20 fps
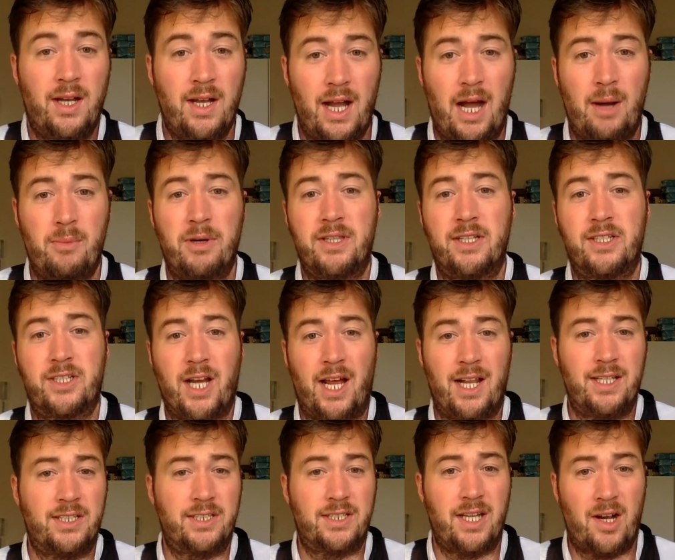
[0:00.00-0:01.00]
I'm on the
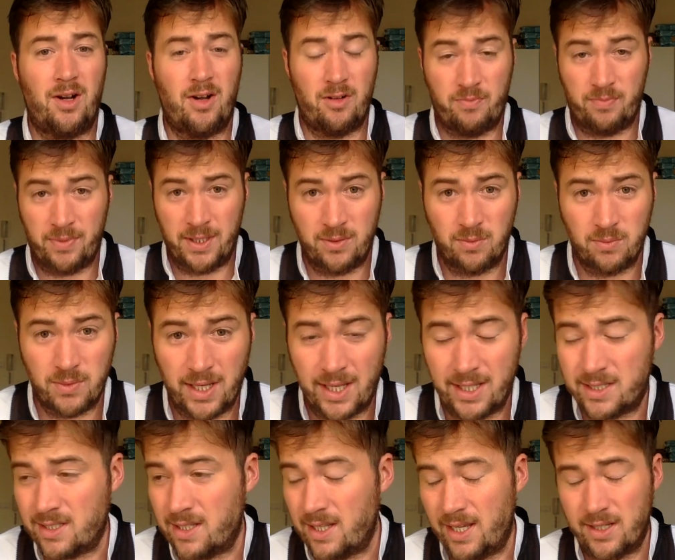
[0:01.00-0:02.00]
challenge now. I've been,
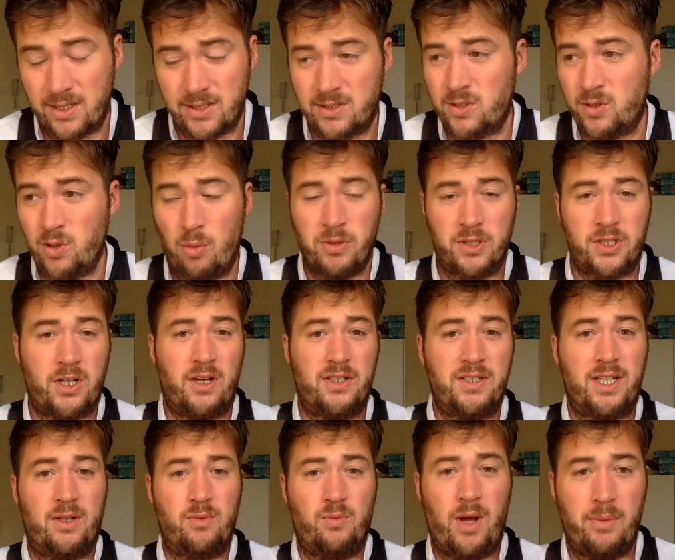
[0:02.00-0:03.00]
it's like so much
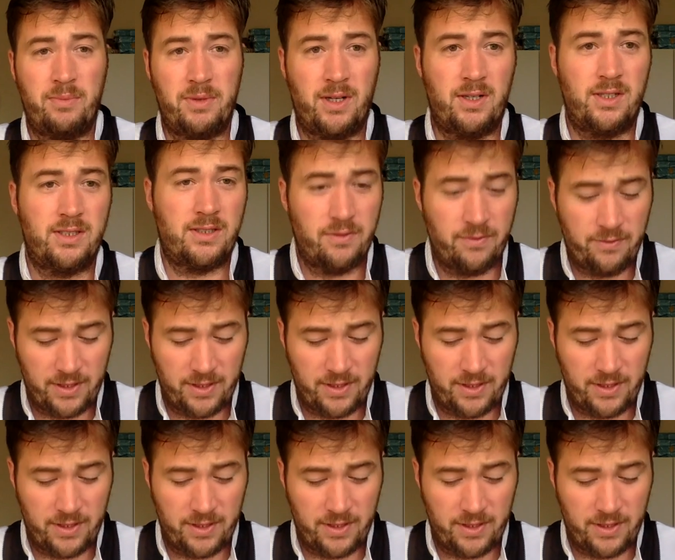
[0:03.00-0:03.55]
content, webinars,